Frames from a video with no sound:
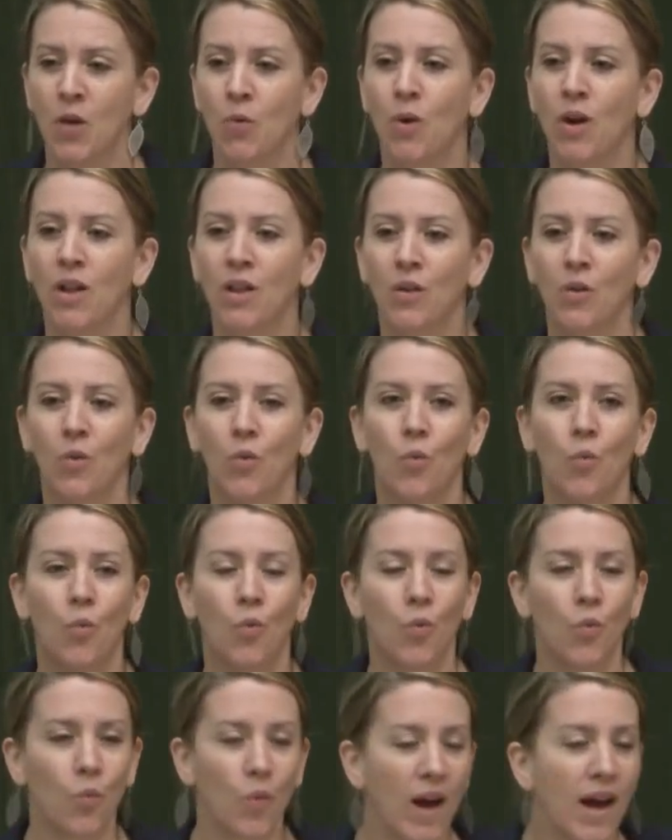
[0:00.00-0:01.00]
Well,
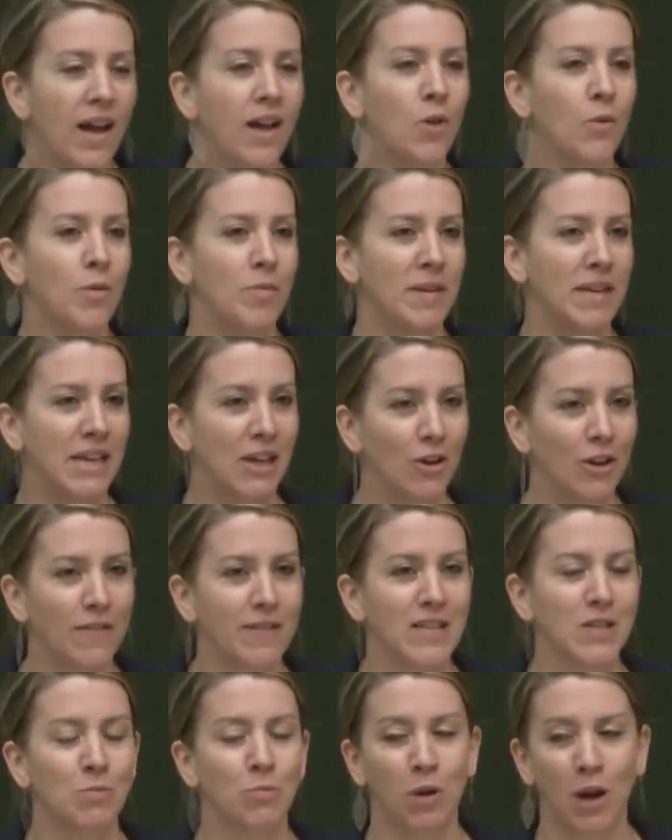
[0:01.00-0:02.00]
while we've been hearing
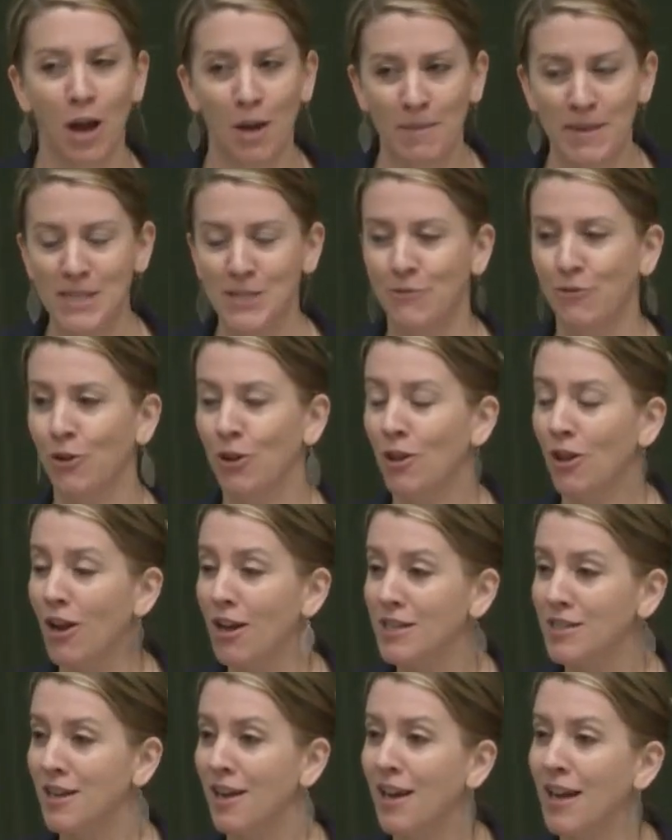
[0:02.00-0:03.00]
this promise for a
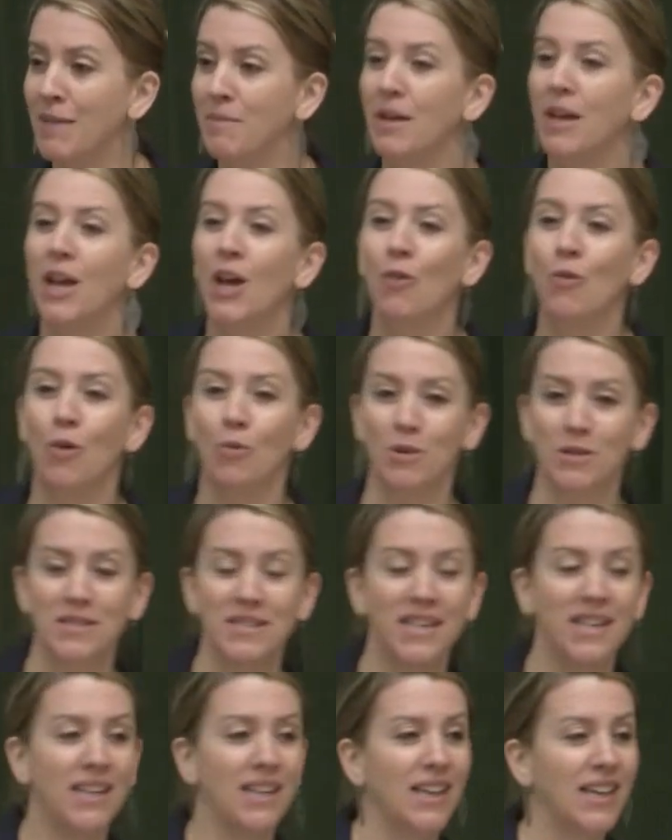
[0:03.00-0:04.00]
long time, what we're
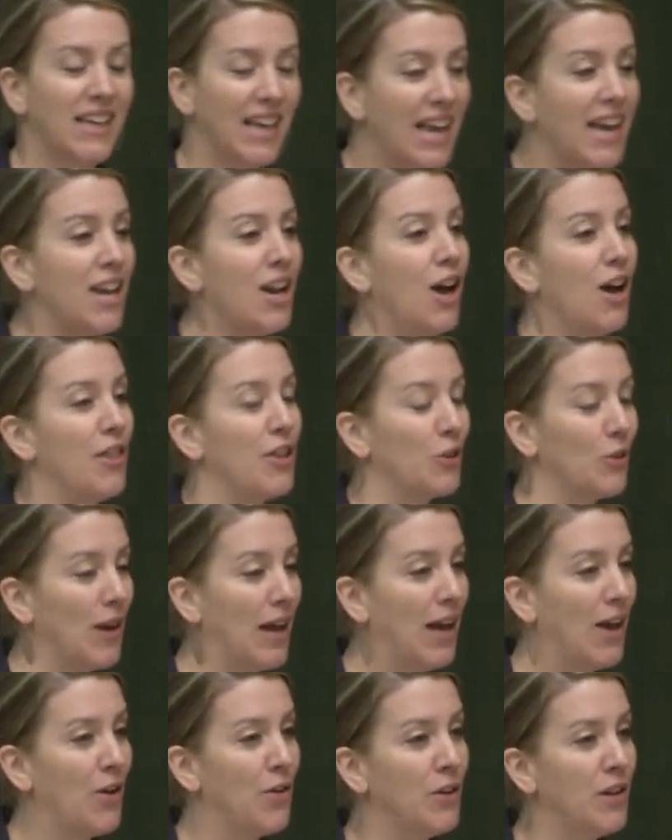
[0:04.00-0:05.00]
seeing, again, on the
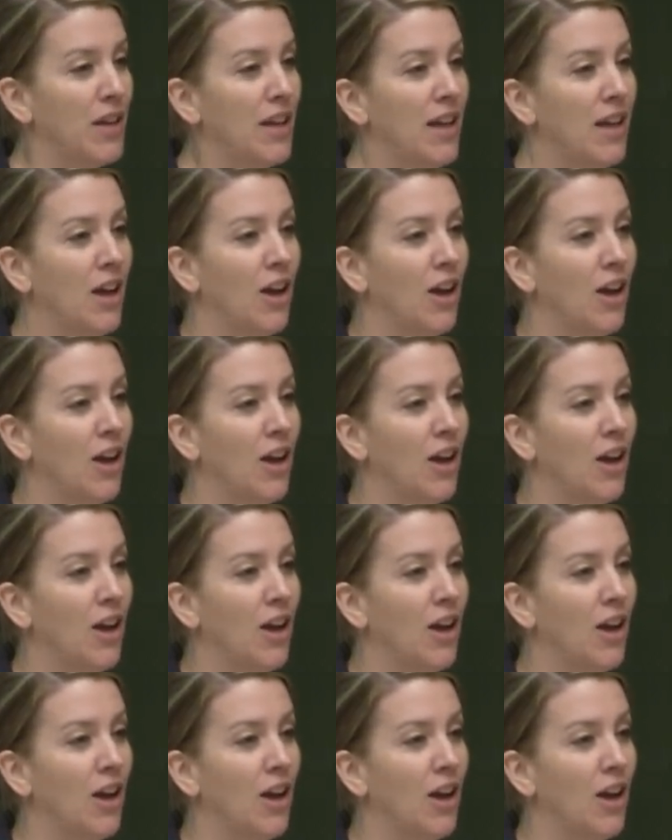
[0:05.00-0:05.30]
ground